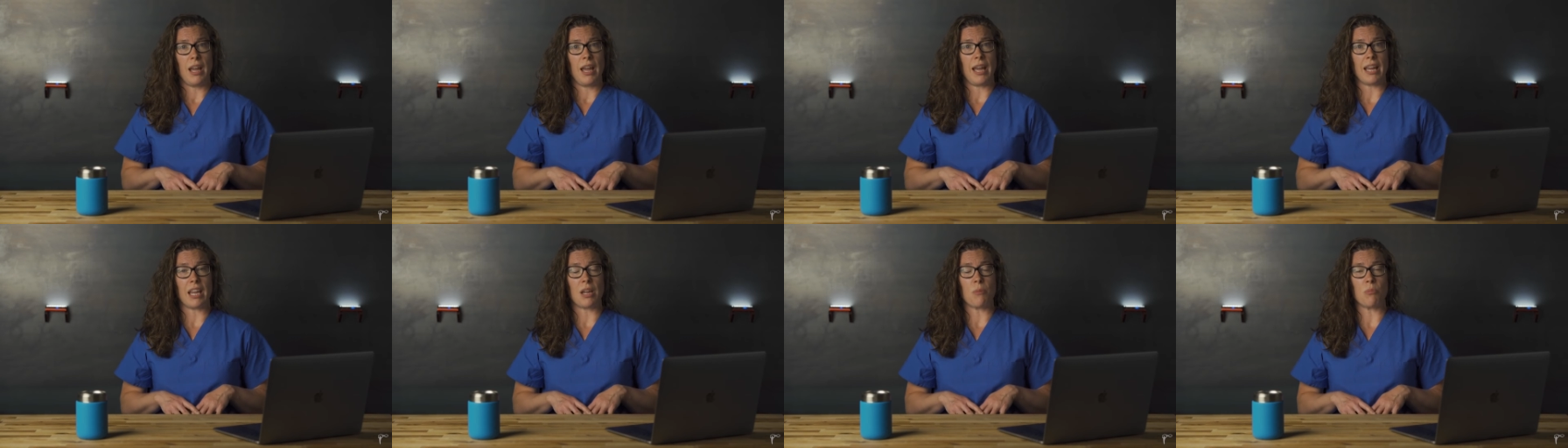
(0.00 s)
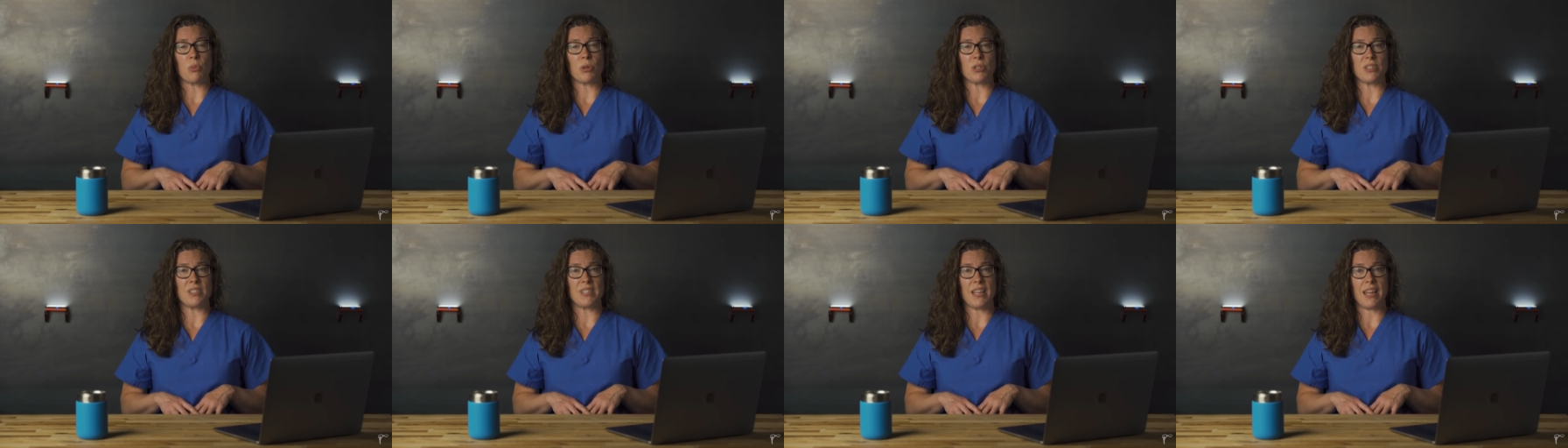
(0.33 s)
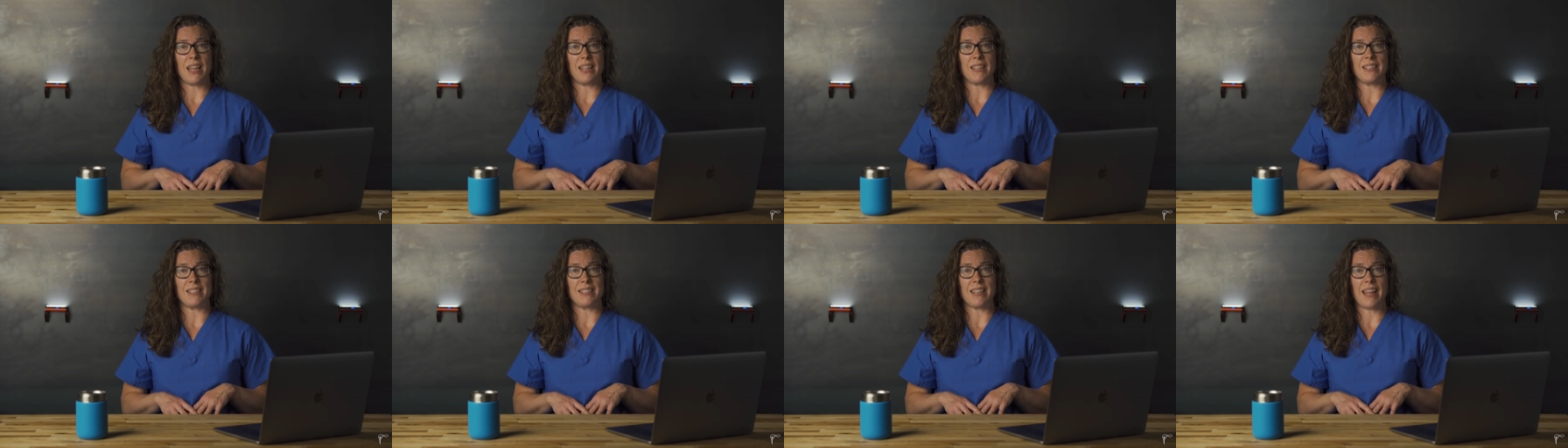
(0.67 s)
It can
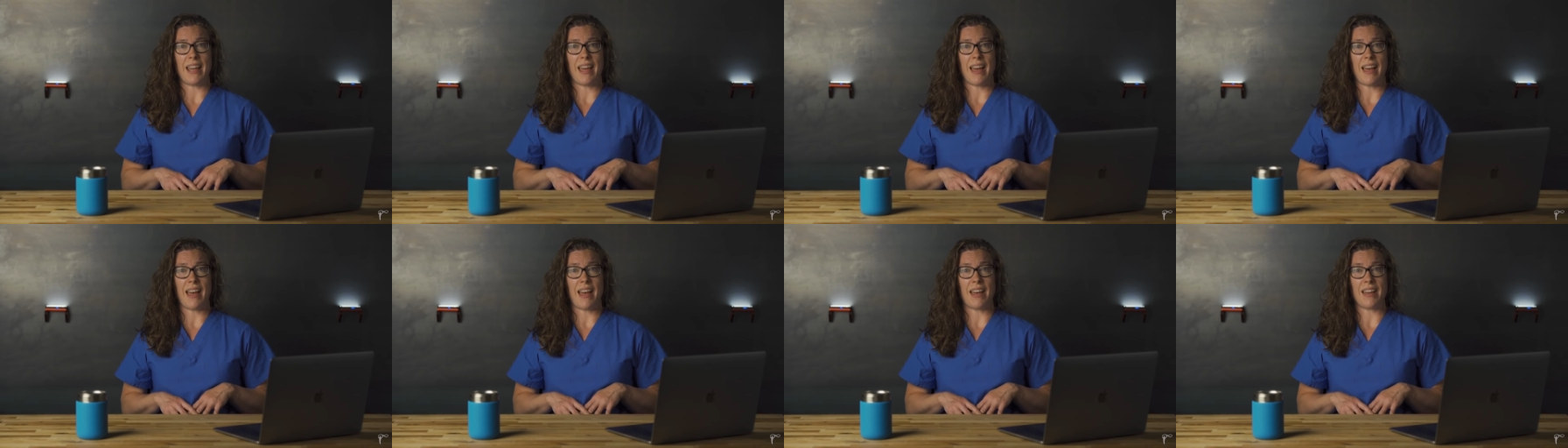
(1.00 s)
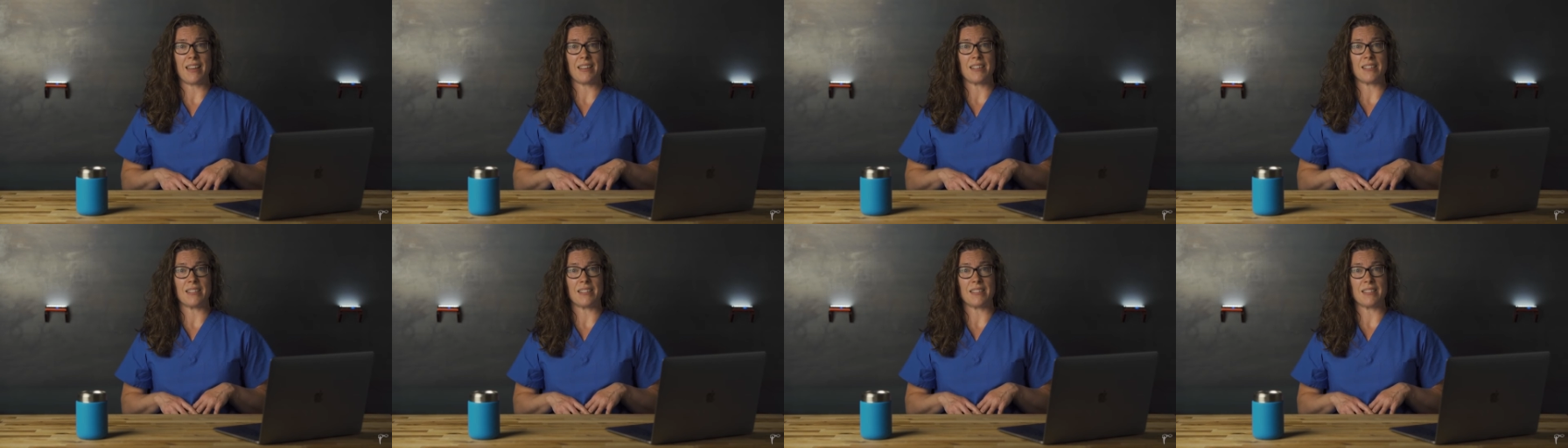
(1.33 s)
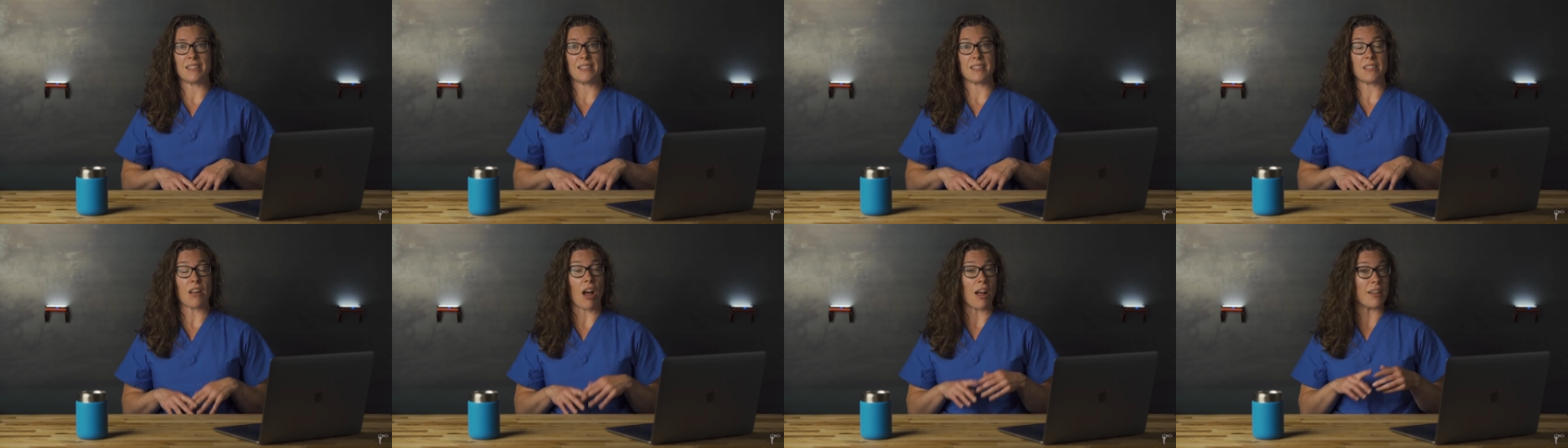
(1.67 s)
present
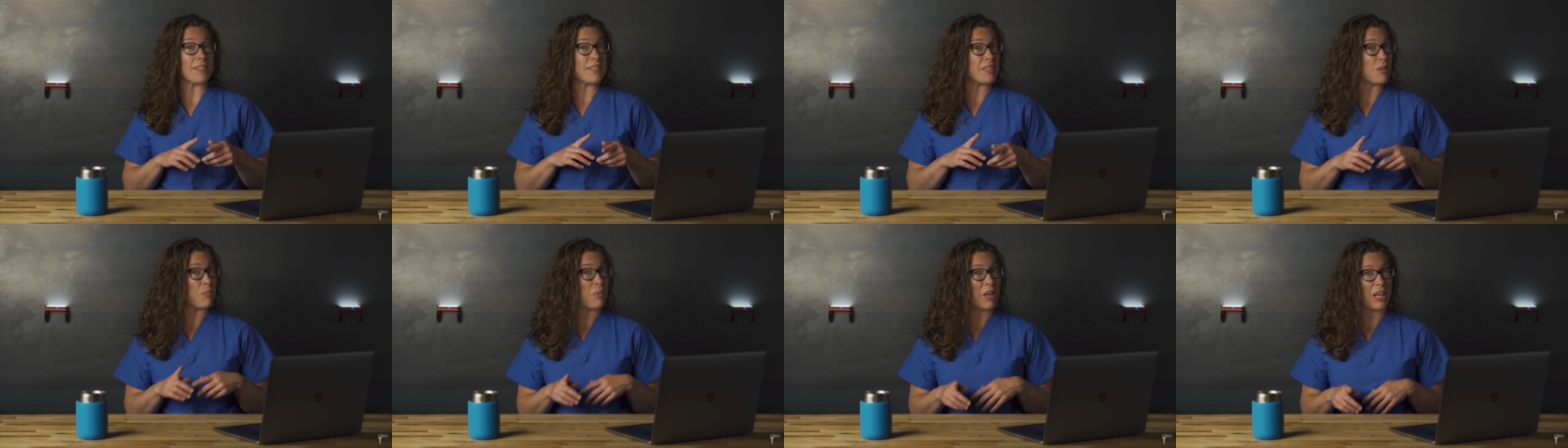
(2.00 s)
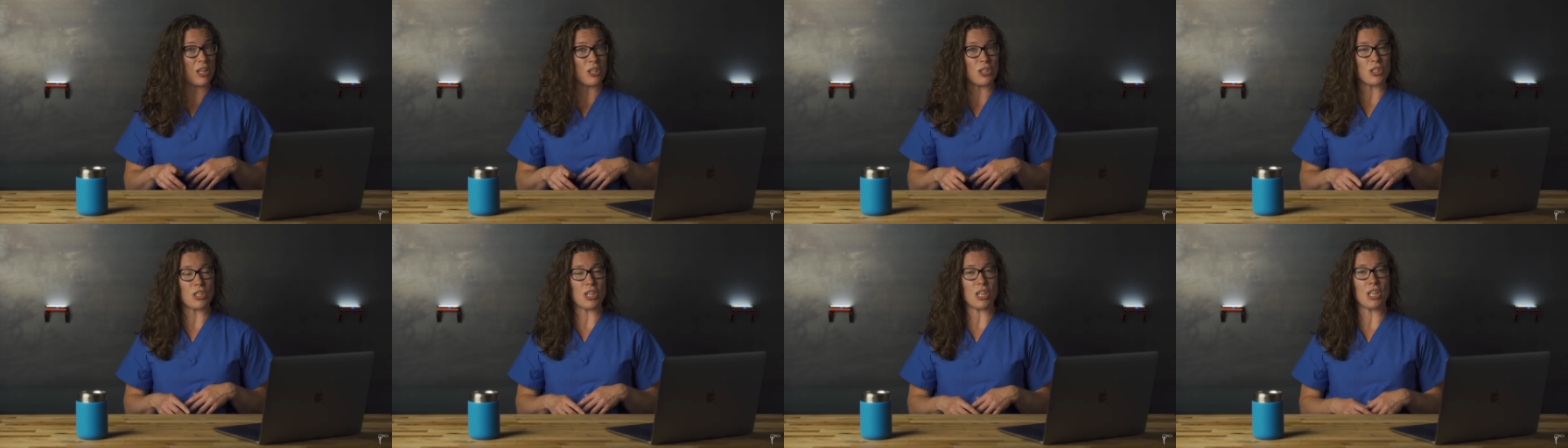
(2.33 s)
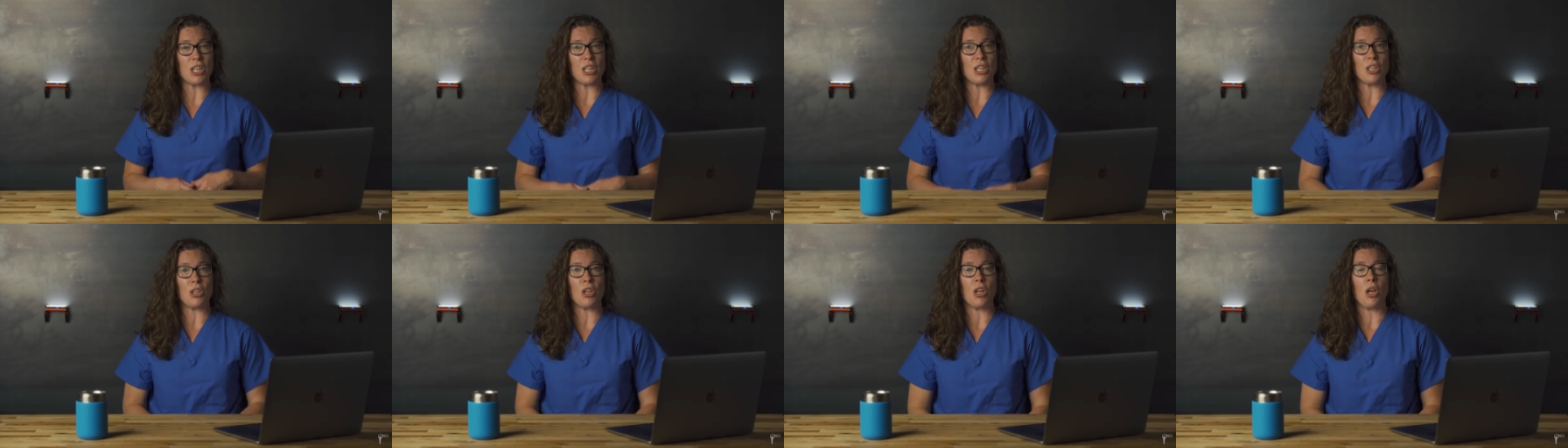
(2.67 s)
as
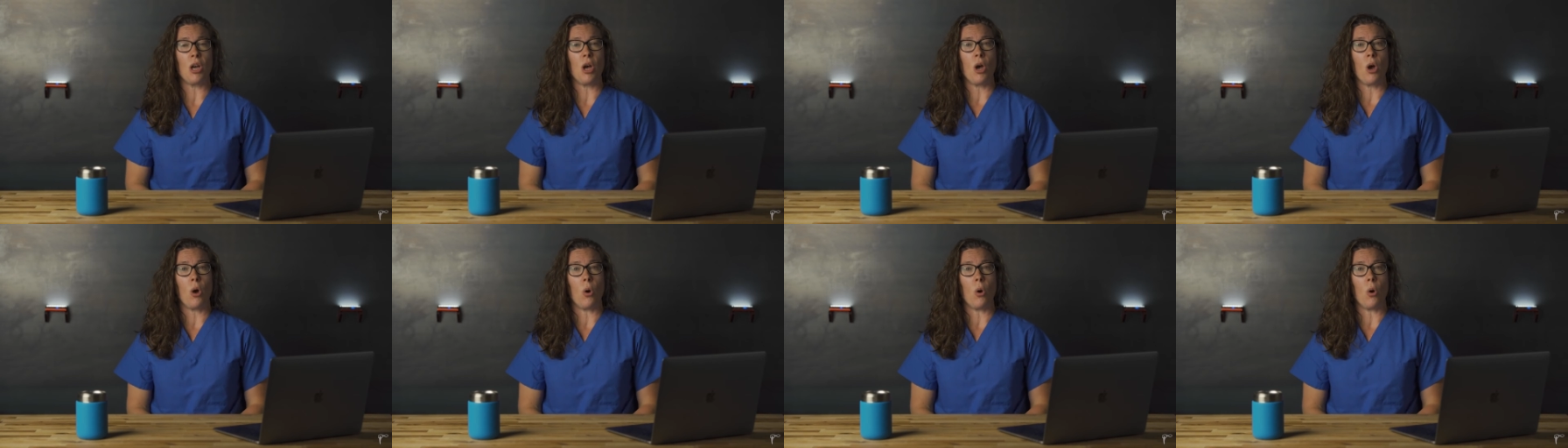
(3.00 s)
constipation